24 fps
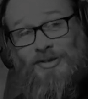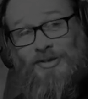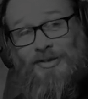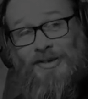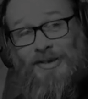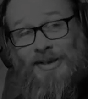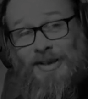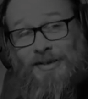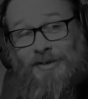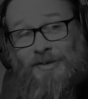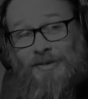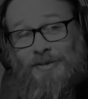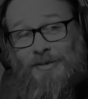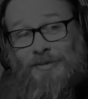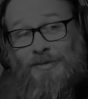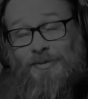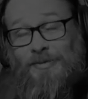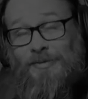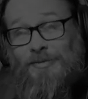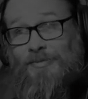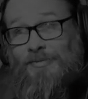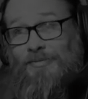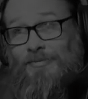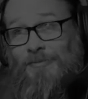than
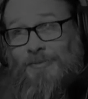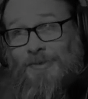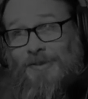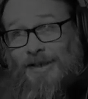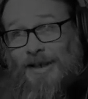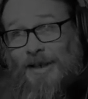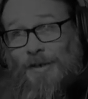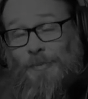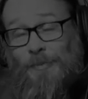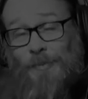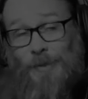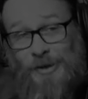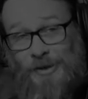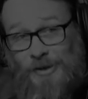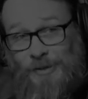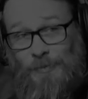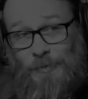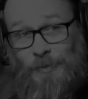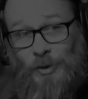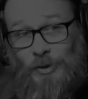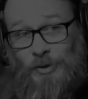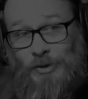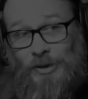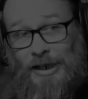say a bricks and
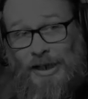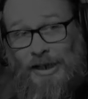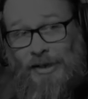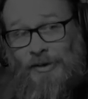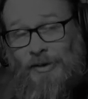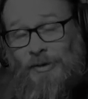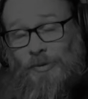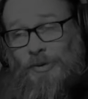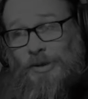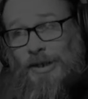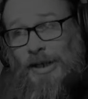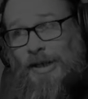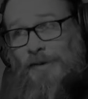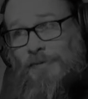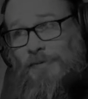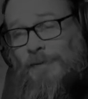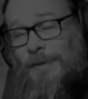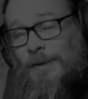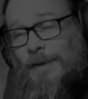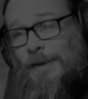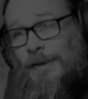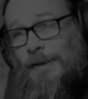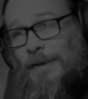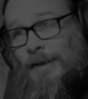mortar gallery would have.
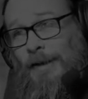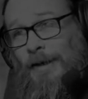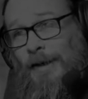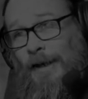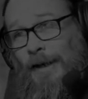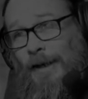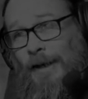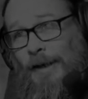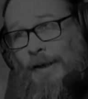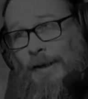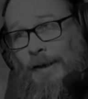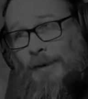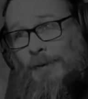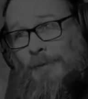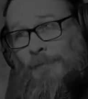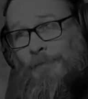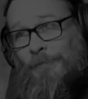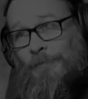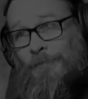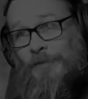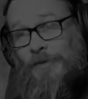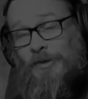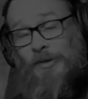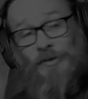
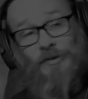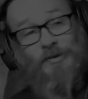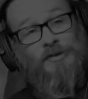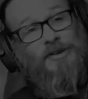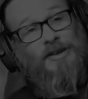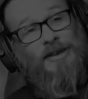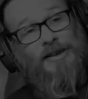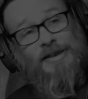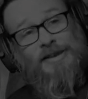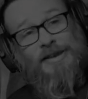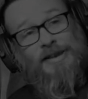Um, not to say